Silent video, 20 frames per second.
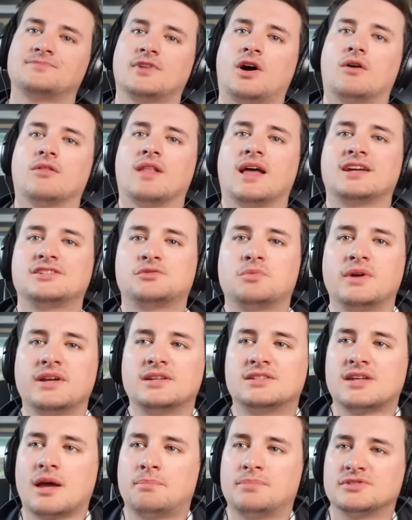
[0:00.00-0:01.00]
on last
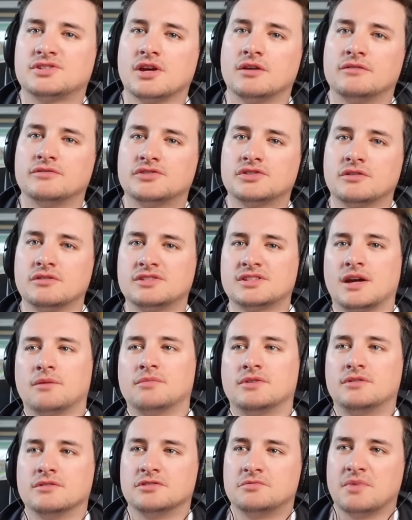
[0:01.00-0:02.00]
week's episode of Storytime
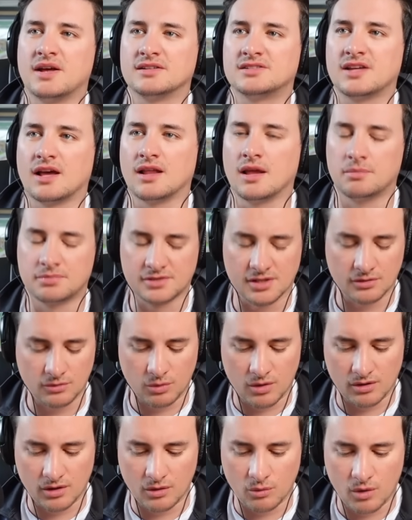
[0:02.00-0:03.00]
with Dutch Mantell, episode
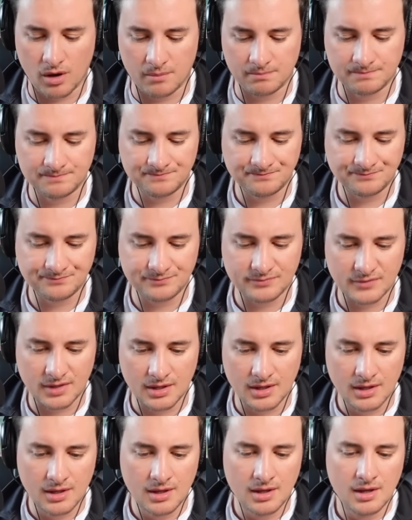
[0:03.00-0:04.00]
101,
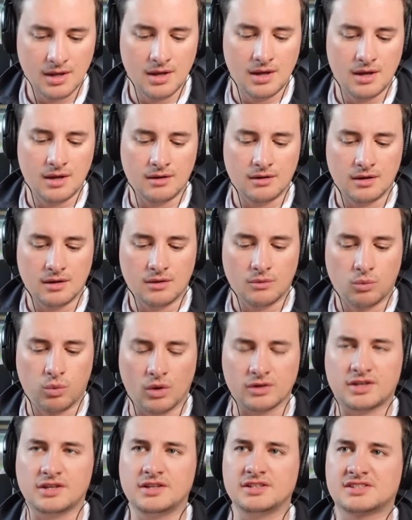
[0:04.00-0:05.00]

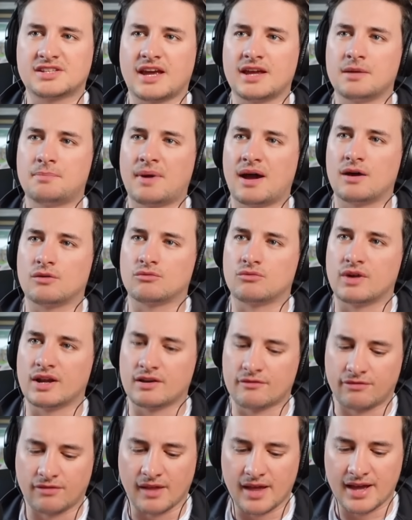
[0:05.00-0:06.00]
what did you say about
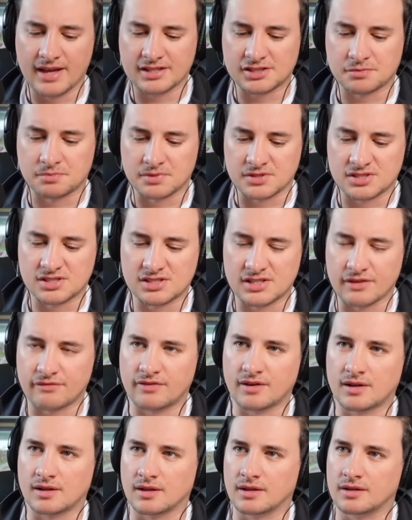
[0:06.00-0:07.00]
Ric Flair
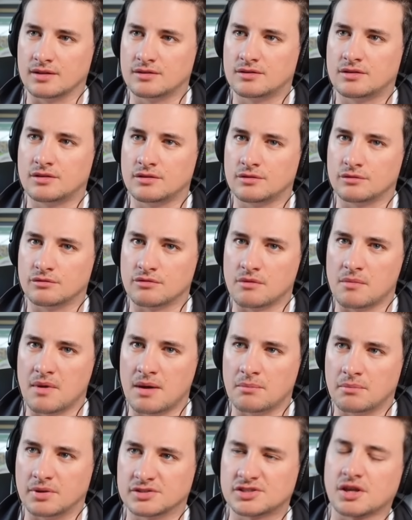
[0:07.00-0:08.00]
specifically, do you
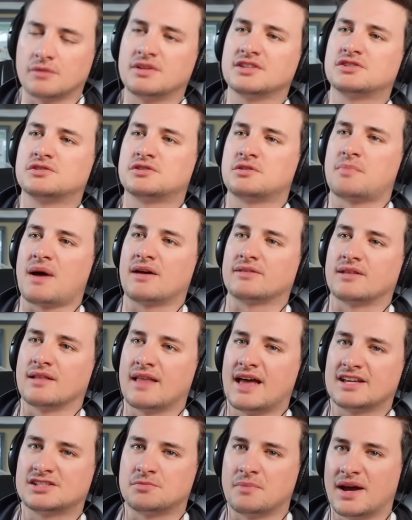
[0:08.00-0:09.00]
remember? So this was about the
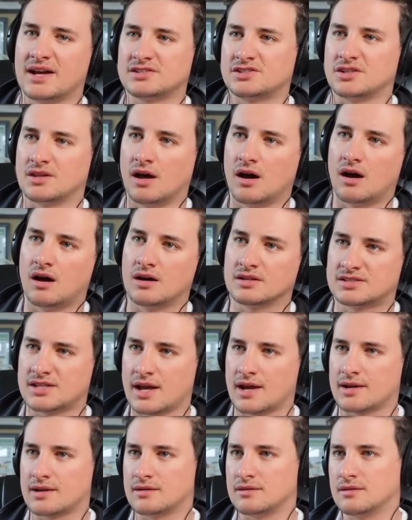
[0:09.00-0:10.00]
last match and the heart
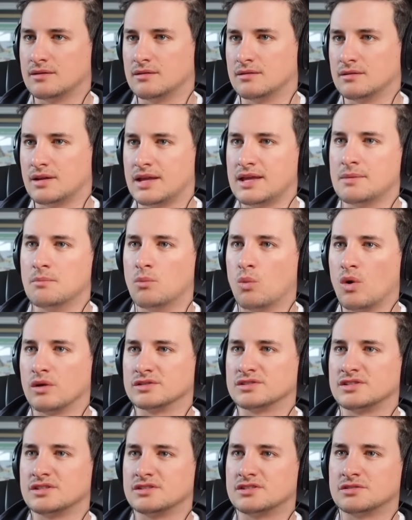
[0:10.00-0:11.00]
attack and him
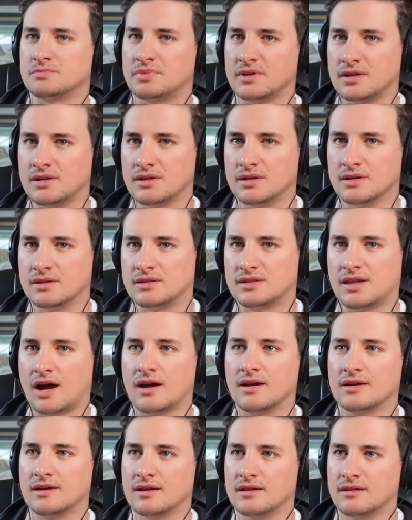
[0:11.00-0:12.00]
wanting to be
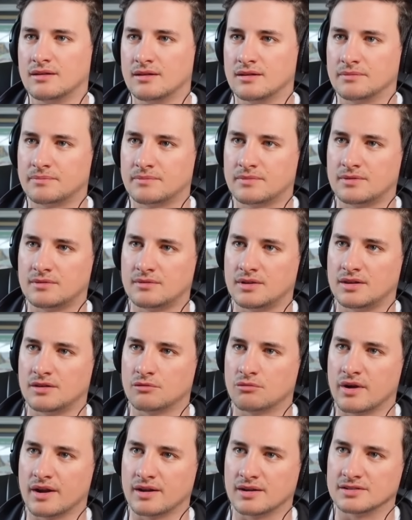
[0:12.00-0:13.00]
dying in the
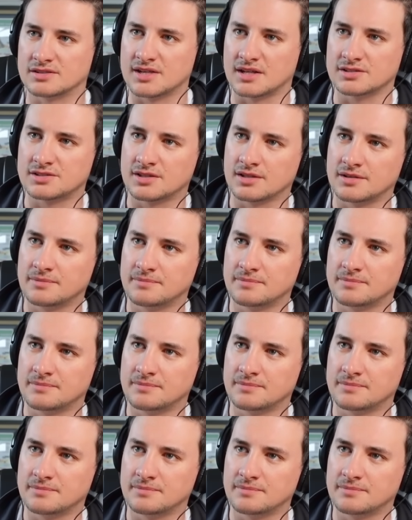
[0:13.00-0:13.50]
ring, essentially.